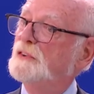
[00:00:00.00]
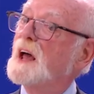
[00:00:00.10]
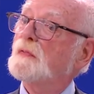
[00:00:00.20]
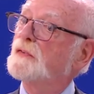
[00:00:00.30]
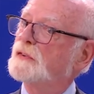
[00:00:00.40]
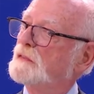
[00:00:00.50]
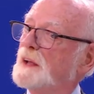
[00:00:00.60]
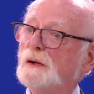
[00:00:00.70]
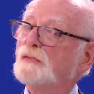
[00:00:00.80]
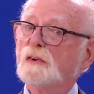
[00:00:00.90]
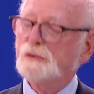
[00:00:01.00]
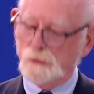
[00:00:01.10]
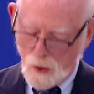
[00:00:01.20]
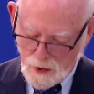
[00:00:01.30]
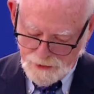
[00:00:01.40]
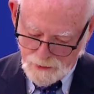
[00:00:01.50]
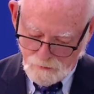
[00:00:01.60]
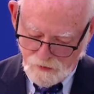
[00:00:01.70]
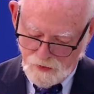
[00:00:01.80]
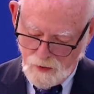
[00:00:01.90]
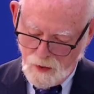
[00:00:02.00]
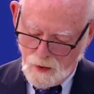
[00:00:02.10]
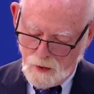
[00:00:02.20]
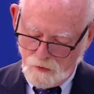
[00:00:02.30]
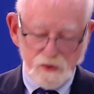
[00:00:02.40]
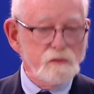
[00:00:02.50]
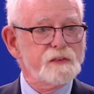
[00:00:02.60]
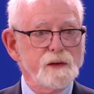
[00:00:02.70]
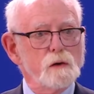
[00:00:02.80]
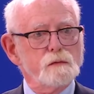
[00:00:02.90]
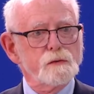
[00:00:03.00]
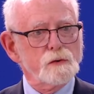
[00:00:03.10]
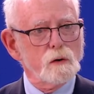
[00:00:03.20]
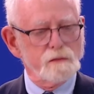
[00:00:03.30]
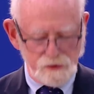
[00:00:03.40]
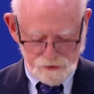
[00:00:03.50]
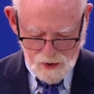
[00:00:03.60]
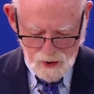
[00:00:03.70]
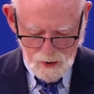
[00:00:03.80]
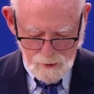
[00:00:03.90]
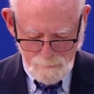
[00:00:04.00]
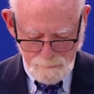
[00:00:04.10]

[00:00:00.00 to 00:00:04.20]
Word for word: deaths of innocent Iranians since the overthrow of the Shah